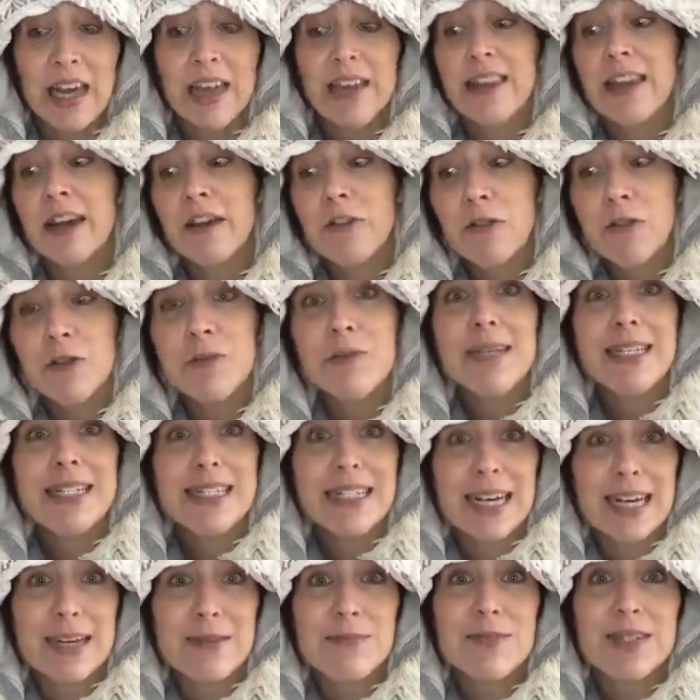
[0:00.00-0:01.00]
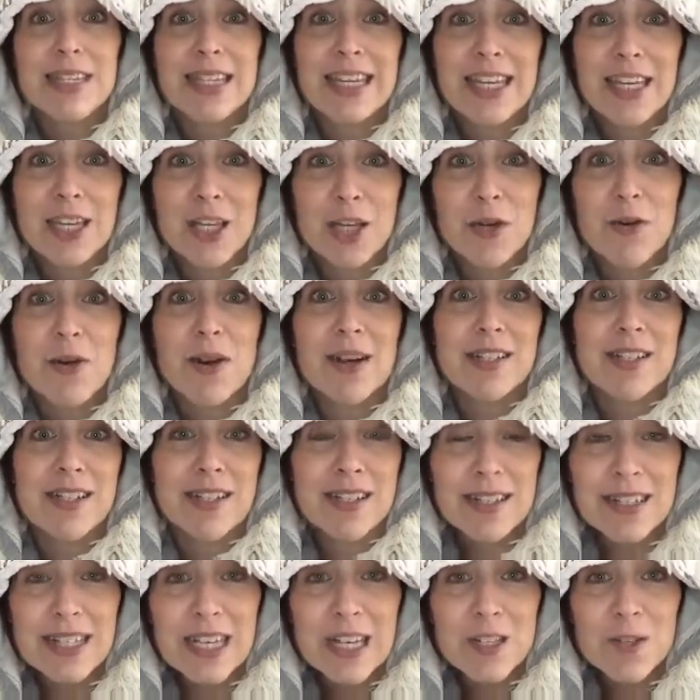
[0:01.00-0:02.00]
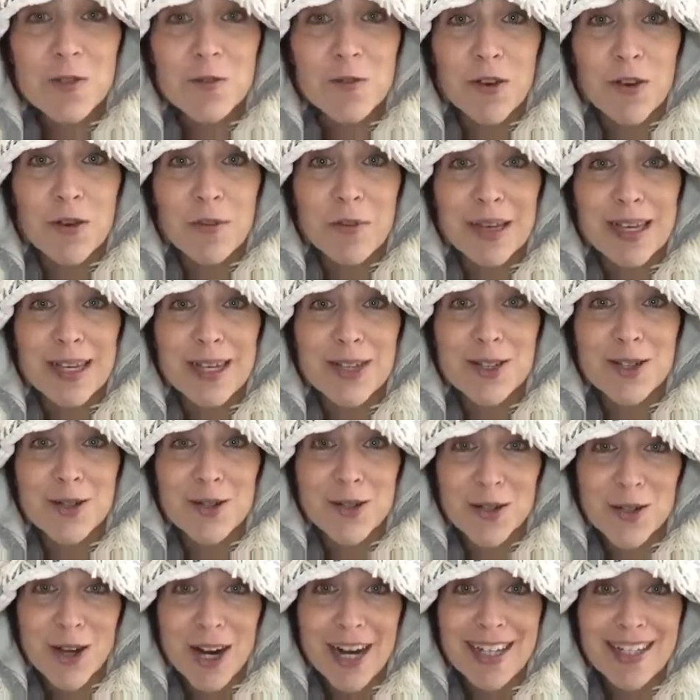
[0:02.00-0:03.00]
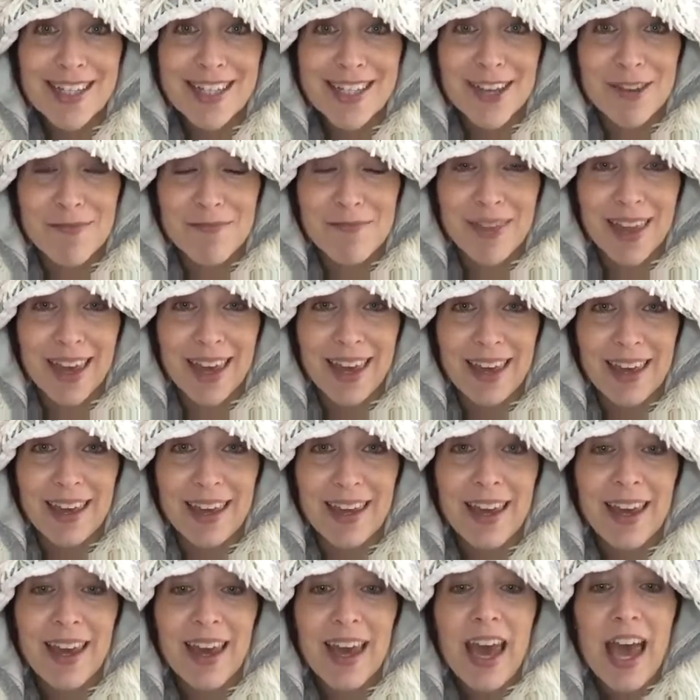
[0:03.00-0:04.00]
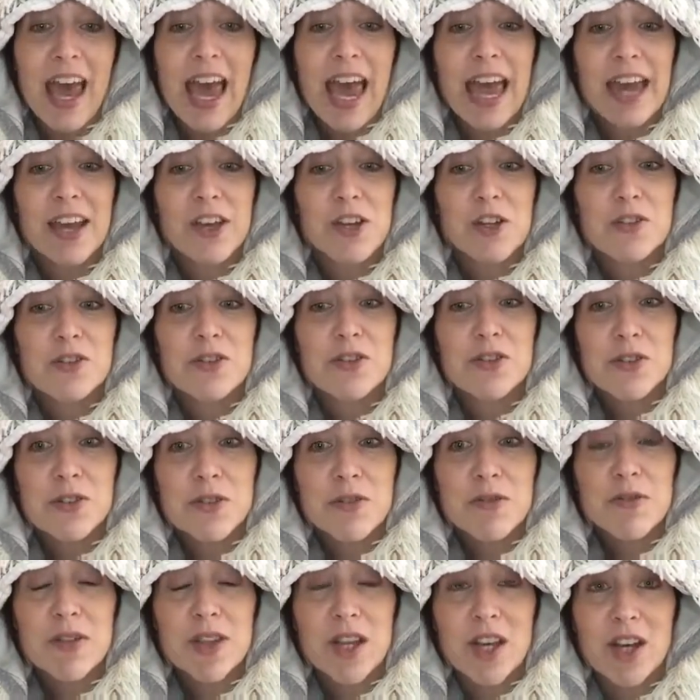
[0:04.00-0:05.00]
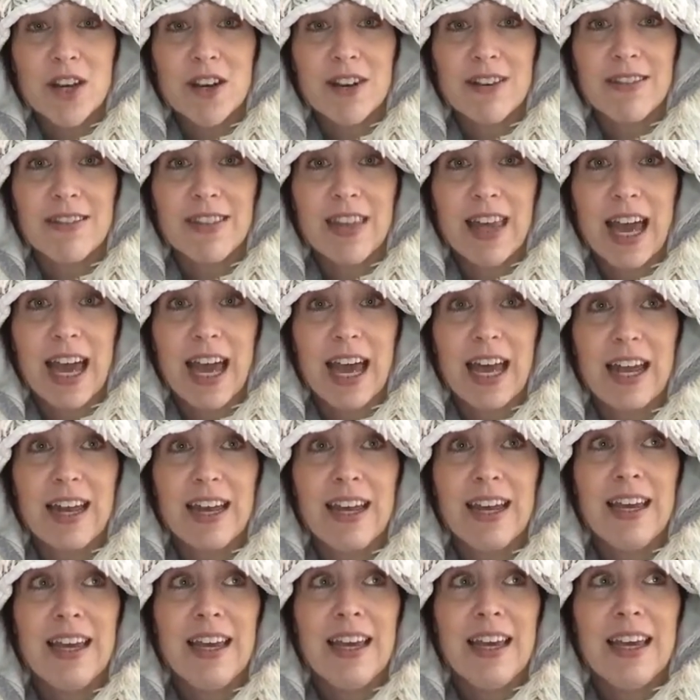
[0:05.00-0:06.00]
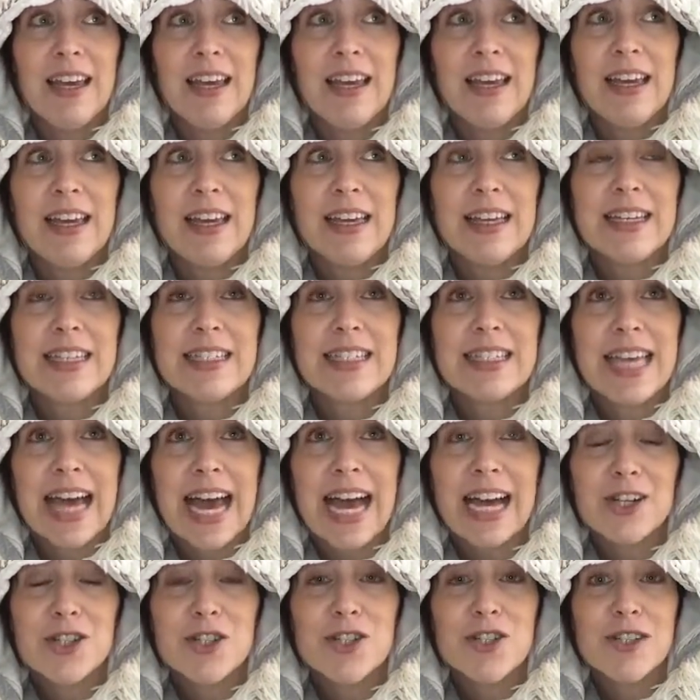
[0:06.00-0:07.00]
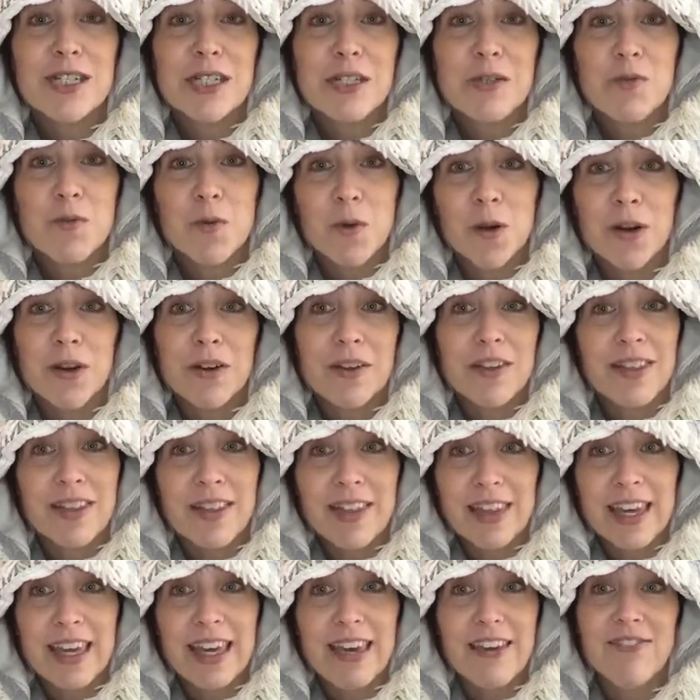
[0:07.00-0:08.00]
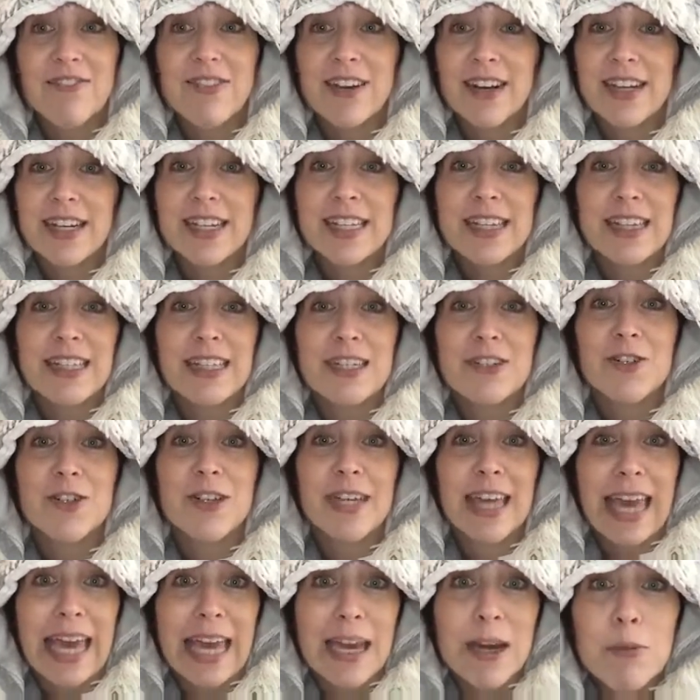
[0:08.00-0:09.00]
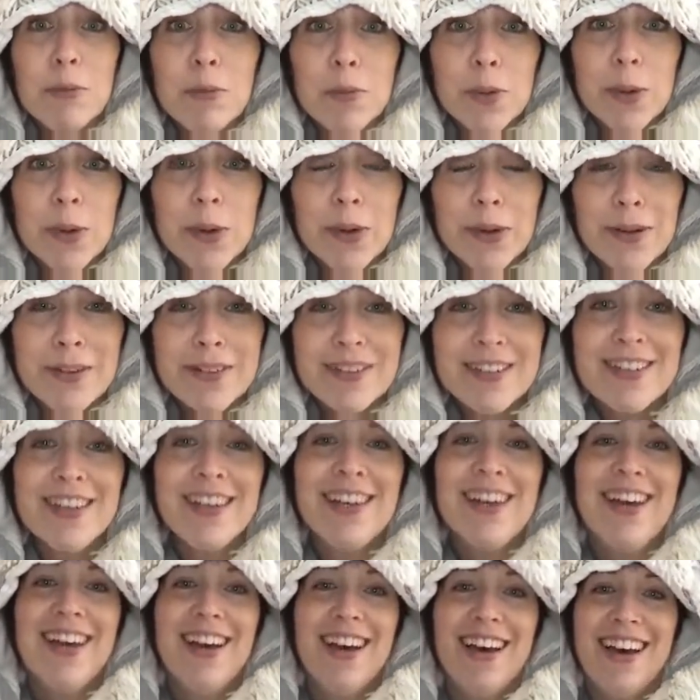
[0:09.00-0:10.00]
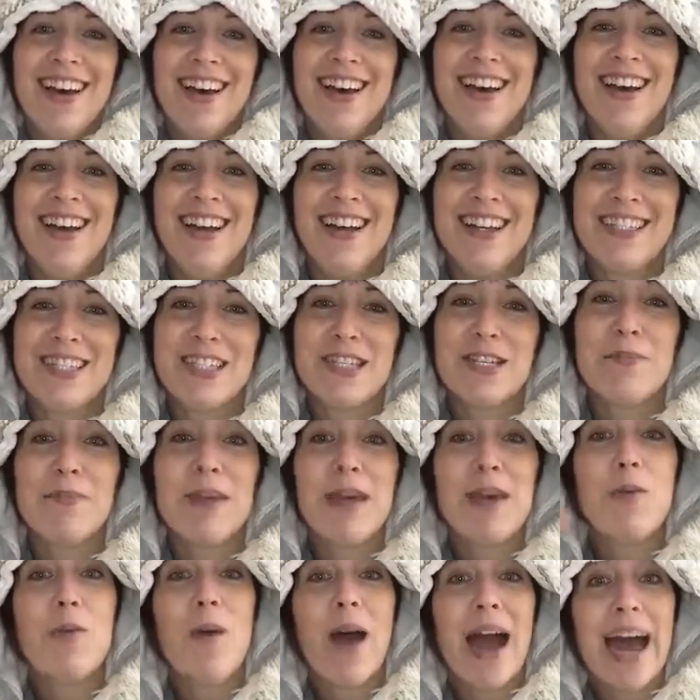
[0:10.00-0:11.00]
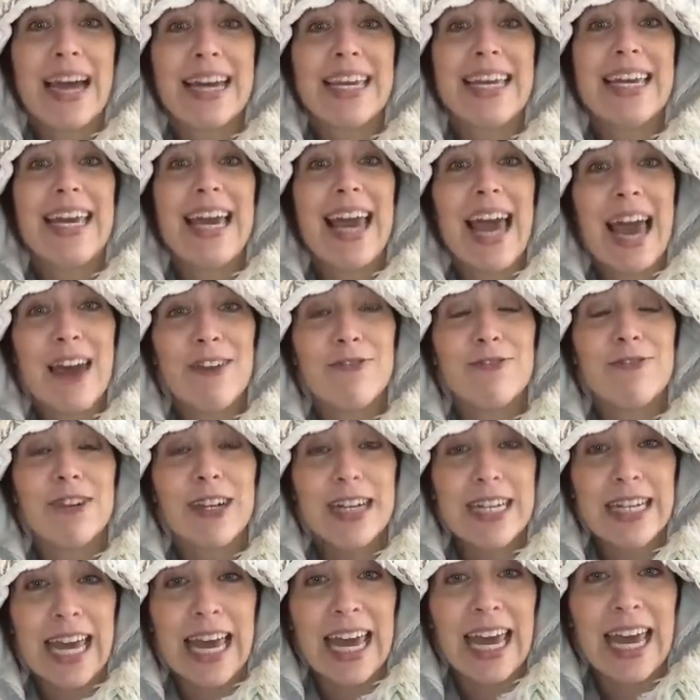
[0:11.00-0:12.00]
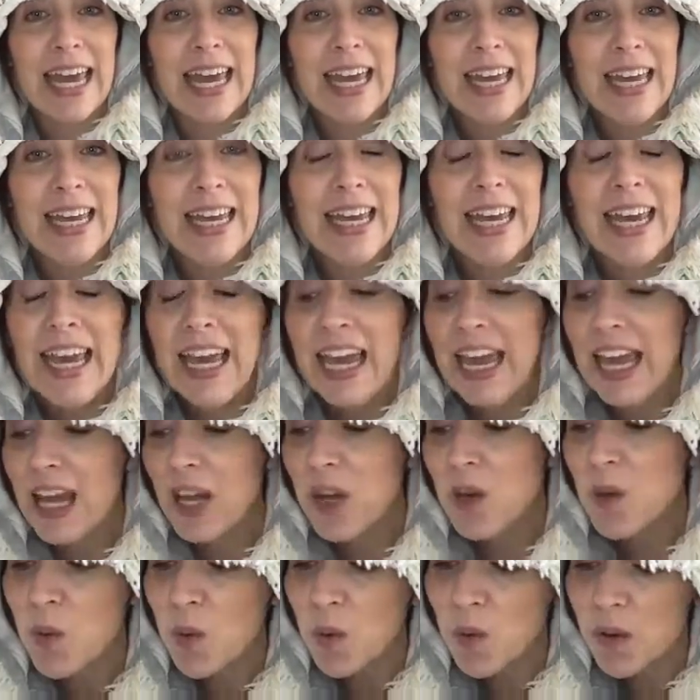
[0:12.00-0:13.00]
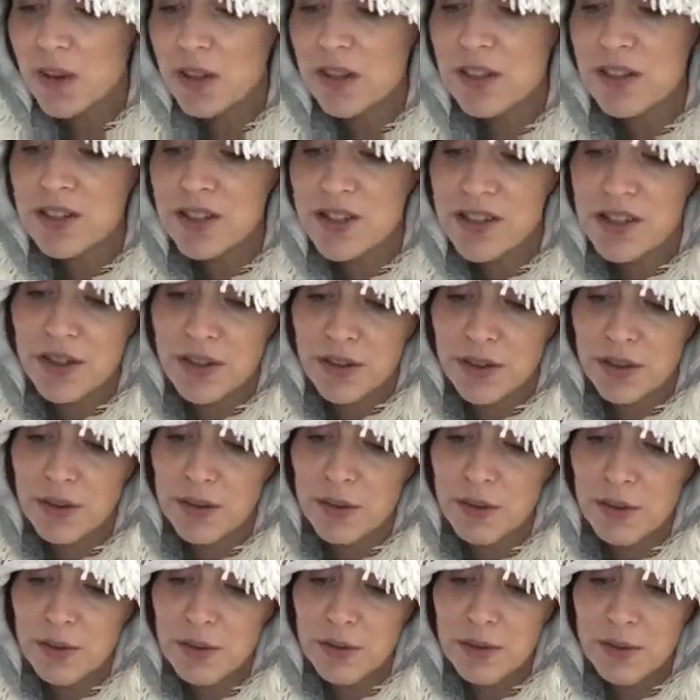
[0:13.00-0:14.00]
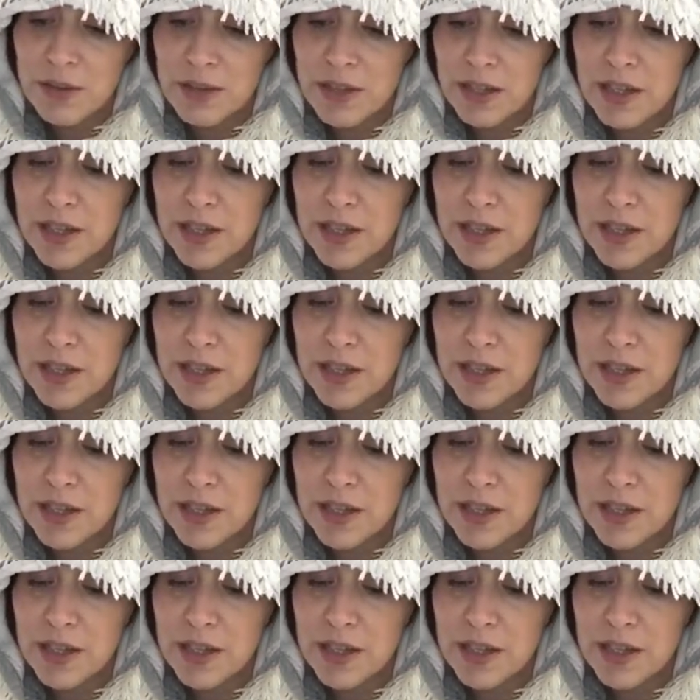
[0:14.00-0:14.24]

There will be times that you are successful because you tried something, and you'll soon learn that it's actually worth the very little gamble to be wacky every day in order to,